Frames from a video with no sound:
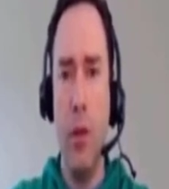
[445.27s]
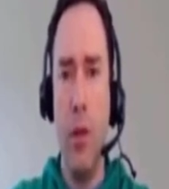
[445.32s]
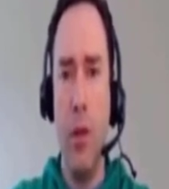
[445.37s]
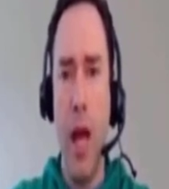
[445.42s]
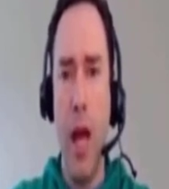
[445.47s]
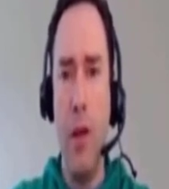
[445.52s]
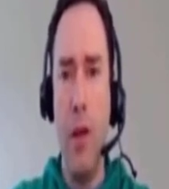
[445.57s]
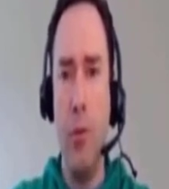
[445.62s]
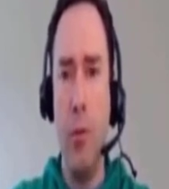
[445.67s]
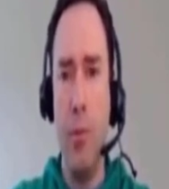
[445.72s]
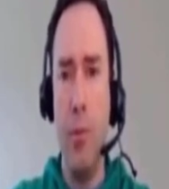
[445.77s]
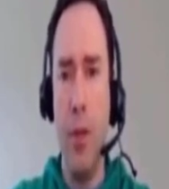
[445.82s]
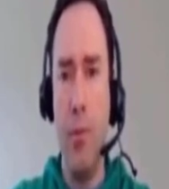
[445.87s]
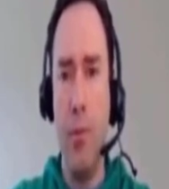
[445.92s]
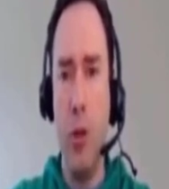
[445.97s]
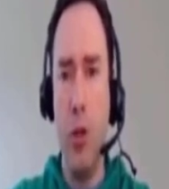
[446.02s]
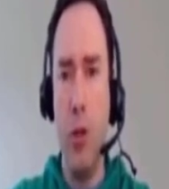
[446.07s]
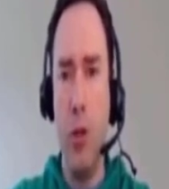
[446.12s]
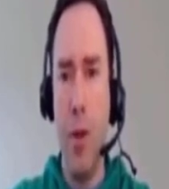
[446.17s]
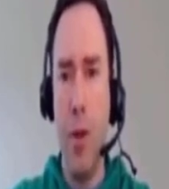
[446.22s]
Now if we
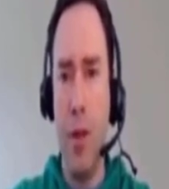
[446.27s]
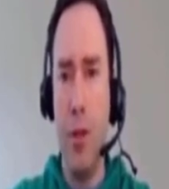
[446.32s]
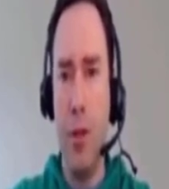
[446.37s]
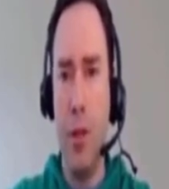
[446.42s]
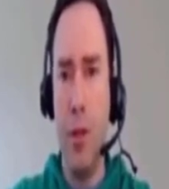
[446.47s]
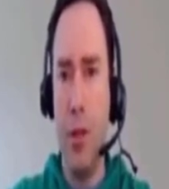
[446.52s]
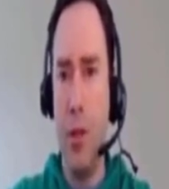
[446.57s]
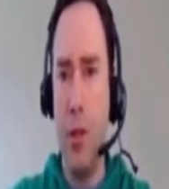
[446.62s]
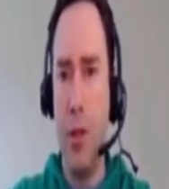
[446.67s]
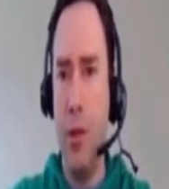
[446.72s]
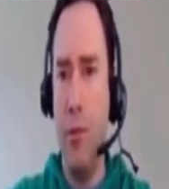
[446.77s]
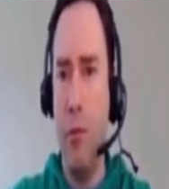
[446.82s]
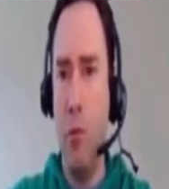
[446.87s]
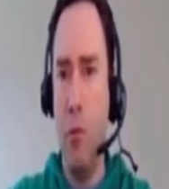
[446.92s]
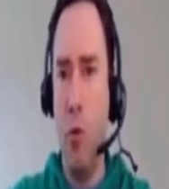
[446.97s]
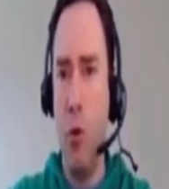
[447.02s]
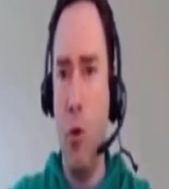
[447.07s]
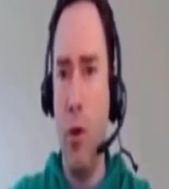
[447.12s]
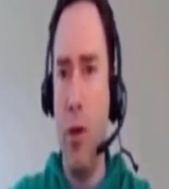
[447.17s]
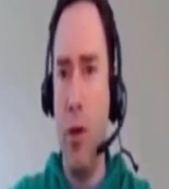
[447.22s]
play bishop a6,
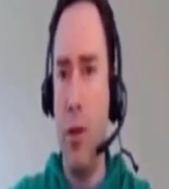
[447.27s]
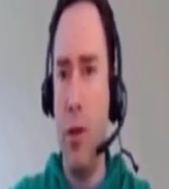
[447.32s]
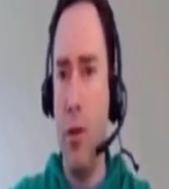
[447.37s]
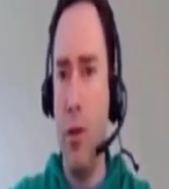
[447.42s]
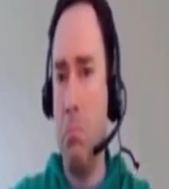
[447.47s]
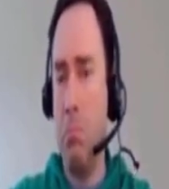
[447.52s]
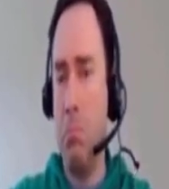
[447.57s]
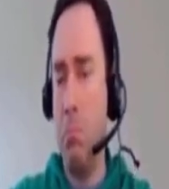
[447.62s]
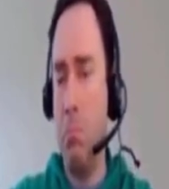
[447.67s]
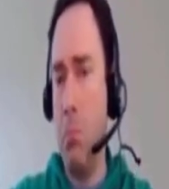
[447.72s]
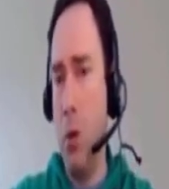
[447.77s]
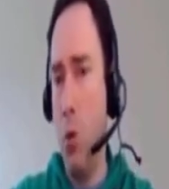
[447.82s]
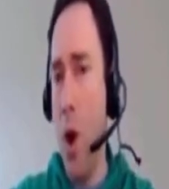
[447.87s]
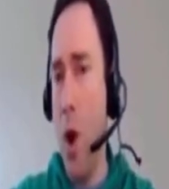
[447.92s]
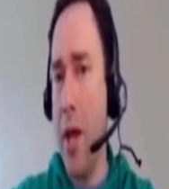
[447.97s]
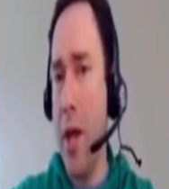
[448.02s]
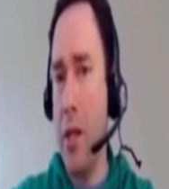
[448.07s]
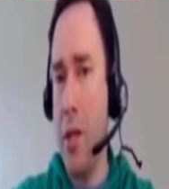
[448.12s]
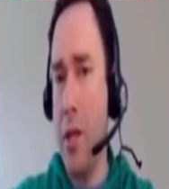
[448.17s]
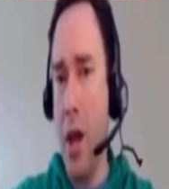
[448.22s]
c4 is
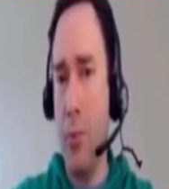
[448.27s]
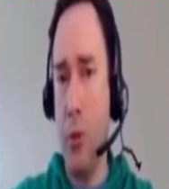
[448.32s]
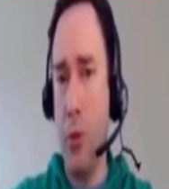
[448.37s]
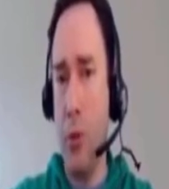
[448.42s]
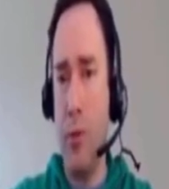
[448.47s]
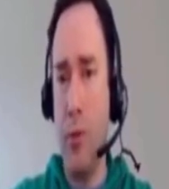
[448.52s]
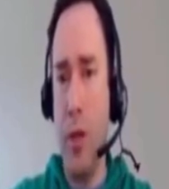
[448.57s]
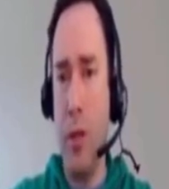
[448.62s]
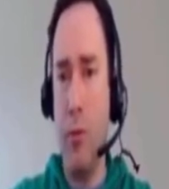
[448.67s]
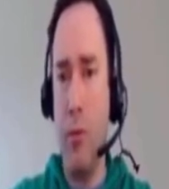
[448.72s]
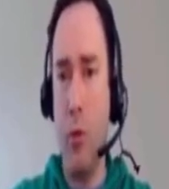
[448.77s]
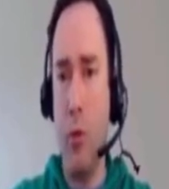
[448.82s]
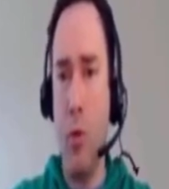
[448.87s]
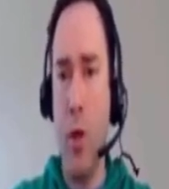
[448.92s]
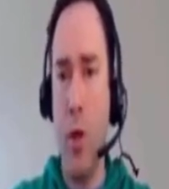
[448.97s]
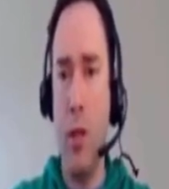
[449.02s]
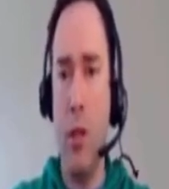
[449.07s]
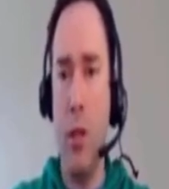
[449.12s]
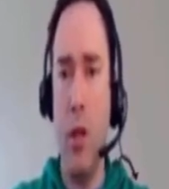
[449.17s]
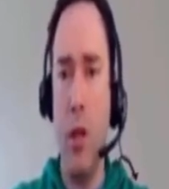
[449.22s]
quite an option, right,
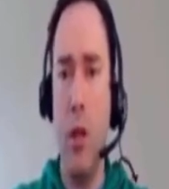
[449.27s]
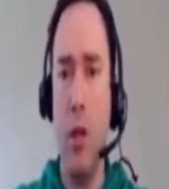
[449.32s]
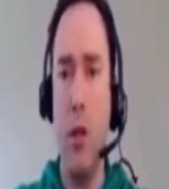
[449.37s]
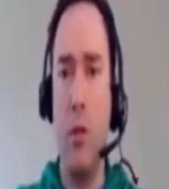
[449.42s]
for white.